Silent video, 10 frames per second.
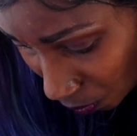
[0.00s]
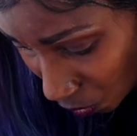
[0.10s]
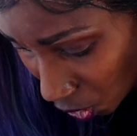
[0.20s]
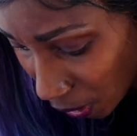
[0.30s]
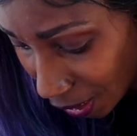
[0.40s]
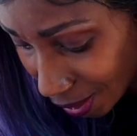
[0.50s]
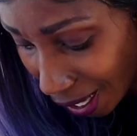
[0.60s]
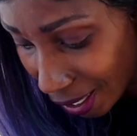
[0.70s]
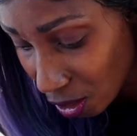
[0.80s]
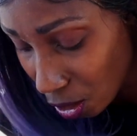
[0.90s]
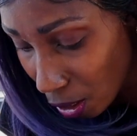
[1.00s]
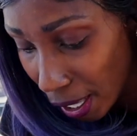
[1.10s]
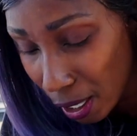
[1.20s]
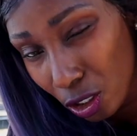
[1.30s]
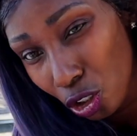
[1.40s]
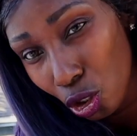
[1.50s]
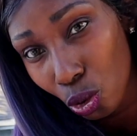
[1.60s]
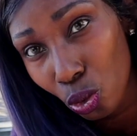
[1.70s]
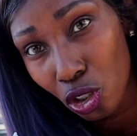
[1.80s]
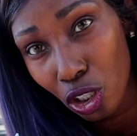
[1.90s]
So we decided to go ahead and
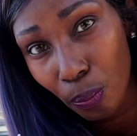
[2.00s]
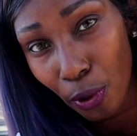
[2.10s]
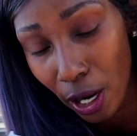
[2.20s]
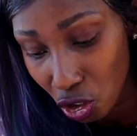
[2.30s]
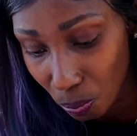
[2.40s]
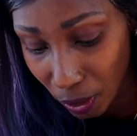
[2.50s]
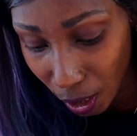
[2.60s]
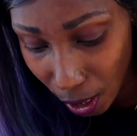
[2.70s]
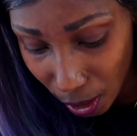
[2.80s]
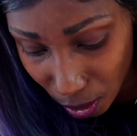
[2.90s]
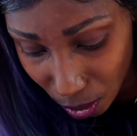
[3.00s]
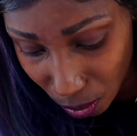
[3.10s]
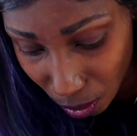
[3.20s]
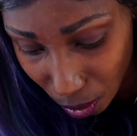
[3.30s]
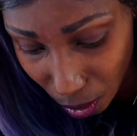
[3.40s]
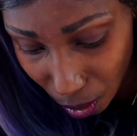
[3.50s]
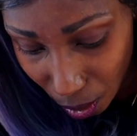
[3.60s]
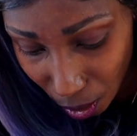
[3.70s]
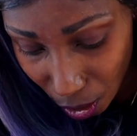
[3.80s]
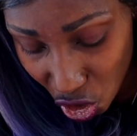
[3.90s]
use the brush because
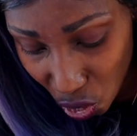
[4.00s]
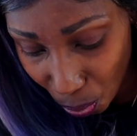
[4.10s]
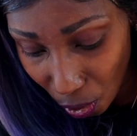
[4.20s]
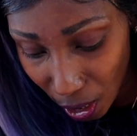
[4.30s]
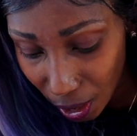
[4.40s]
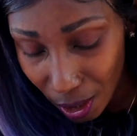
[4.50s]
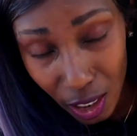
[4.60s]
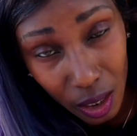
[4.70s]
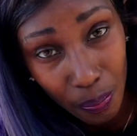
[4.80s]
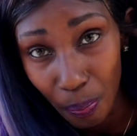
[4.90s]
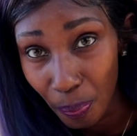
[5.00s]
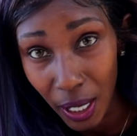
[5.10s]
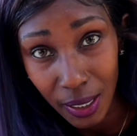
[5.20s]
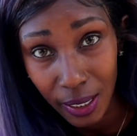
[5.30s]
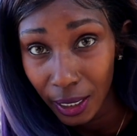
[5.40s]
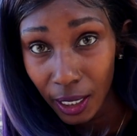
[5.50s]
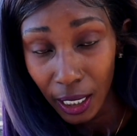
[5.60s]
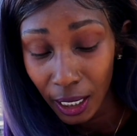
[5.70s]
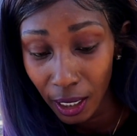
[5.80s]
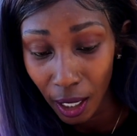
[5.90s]
the spray is basically going
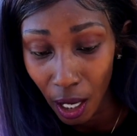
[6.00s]
to get